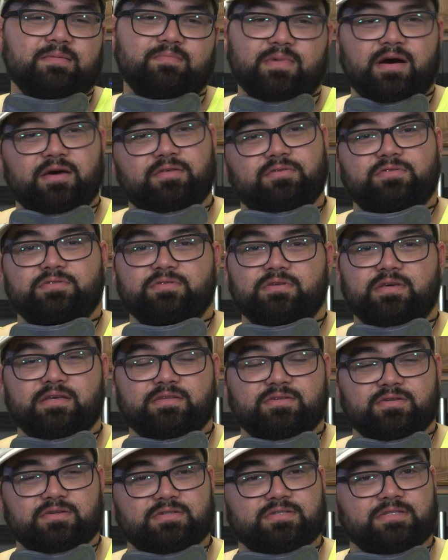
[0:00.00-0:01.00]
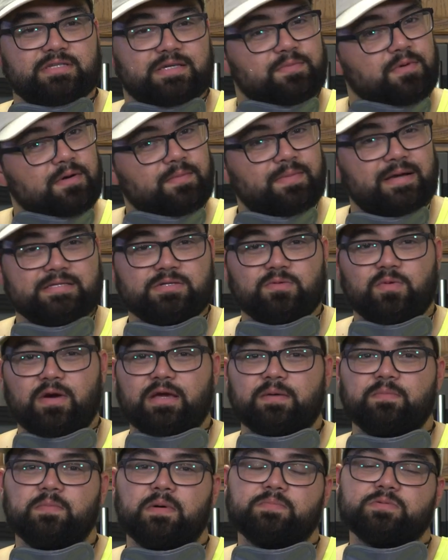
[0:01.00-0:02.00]
My other 2 kids are asleep. We're about to
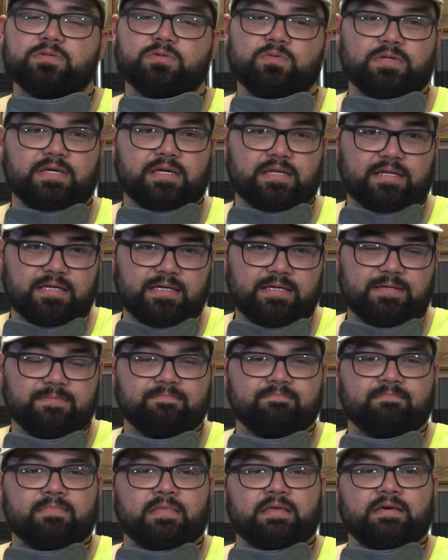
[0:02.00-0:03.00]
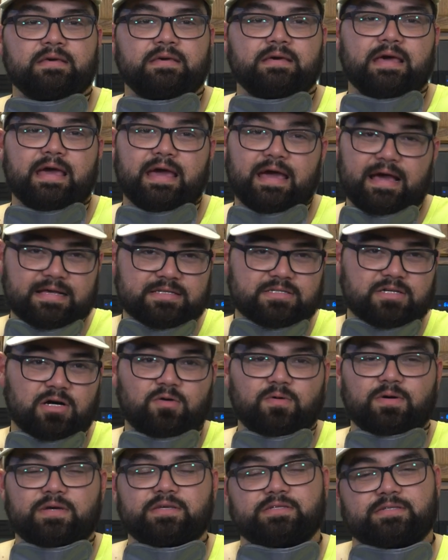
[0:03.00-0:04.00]
wake them up so we can eat. As
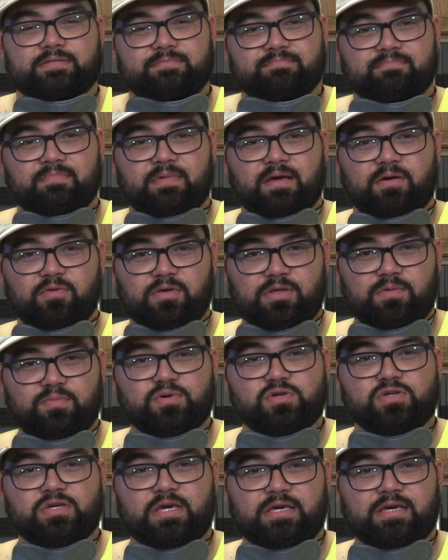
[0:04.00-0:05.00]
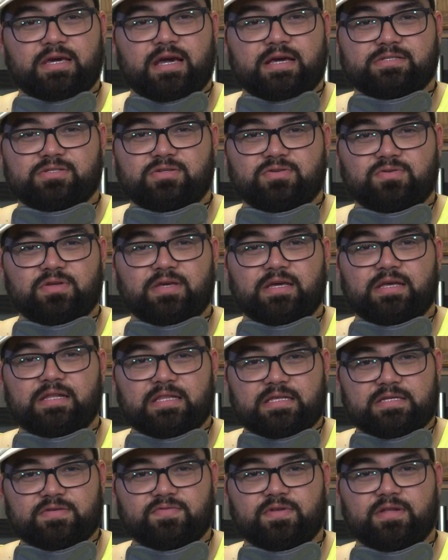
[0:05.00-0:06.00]
always, I really appreciate you guys tuning into
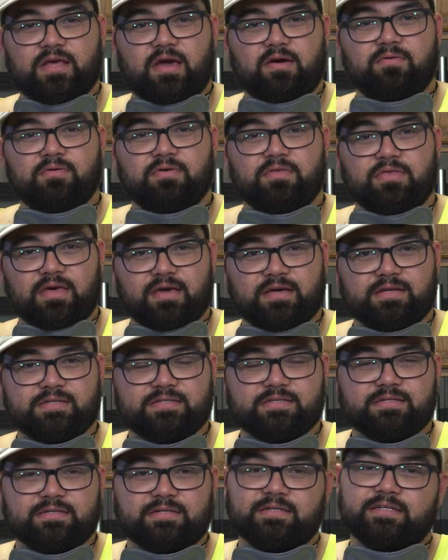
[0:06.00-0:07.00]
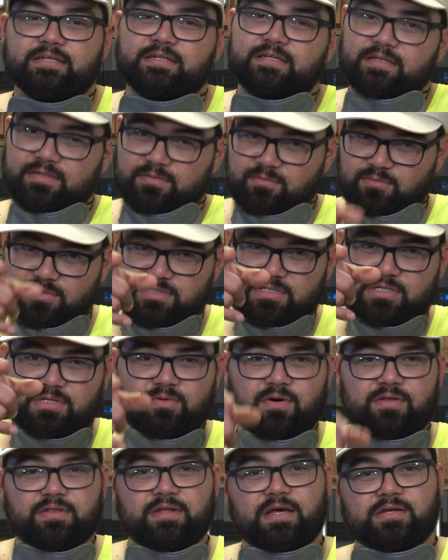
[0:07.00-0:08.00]
this video. Thanks. We'll see
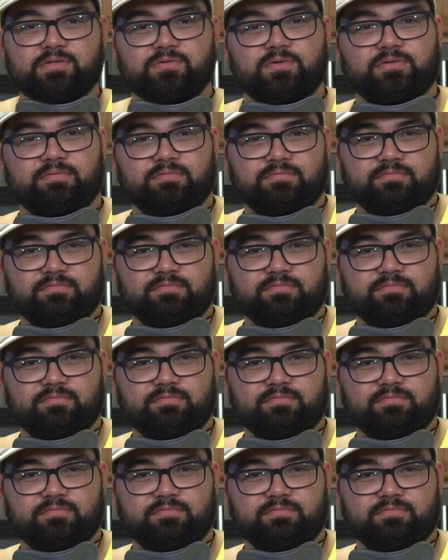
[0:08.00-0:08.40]
you on the next one.